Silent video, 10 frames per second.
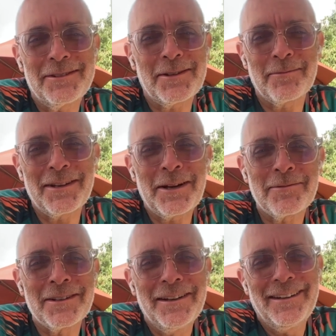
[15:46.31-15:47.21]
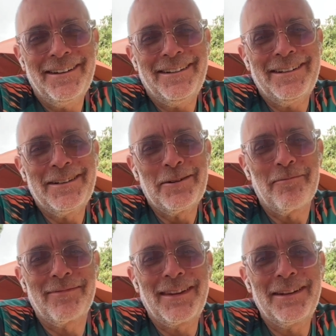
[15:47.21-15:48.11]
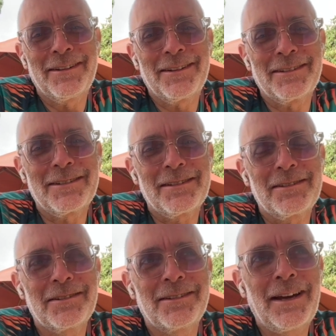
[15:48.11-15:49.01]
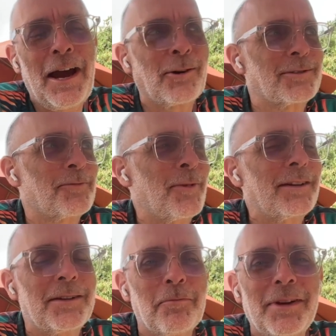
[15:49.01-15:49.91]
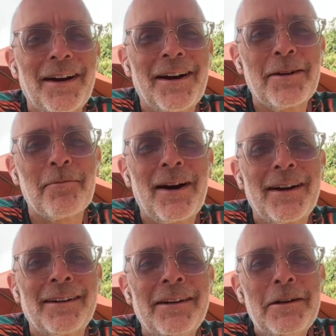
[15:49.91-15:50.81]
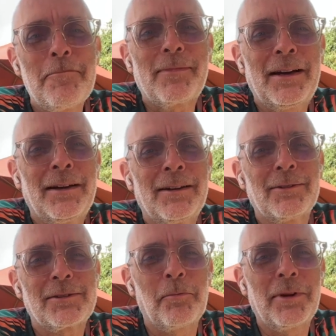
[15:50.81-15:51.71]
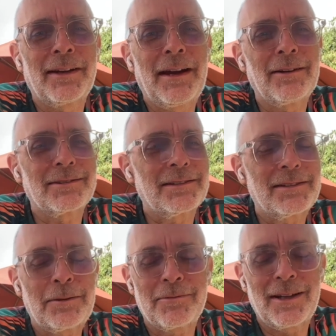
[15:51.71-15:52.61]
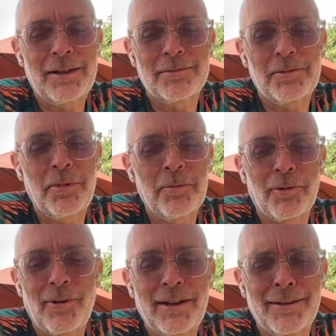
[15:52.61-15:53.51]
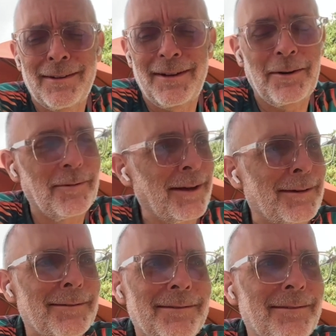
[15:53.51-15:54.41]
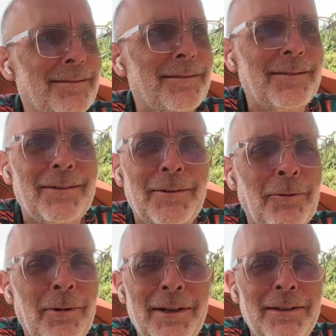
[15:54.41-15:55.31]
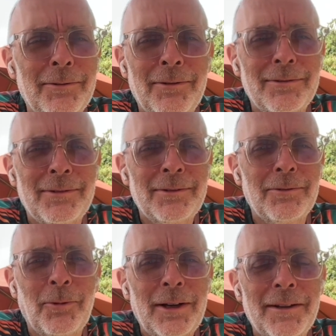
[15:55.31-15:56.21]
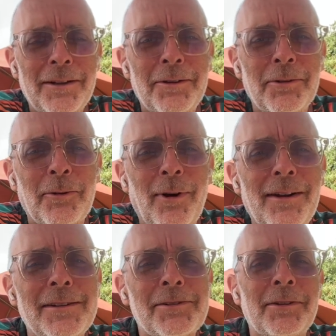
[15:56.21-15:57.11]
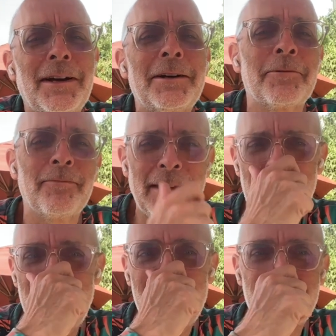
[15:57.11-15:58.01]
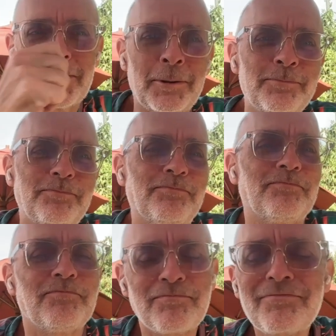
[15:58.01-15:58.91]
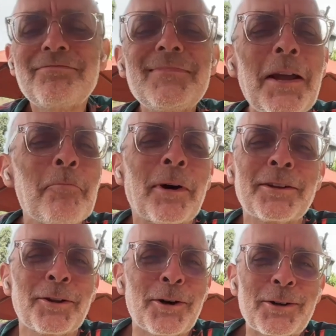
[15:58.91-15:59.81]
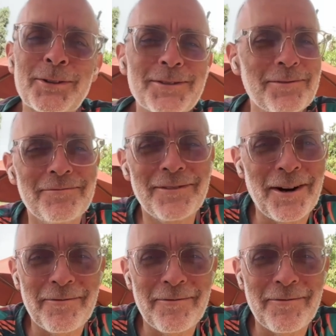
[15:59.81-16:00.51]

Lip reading: sometimes. A house renting behind mine, it was a big house, and sometimes people renting there. I'm like, what are they doing? Why are they so loud? So, but the locals are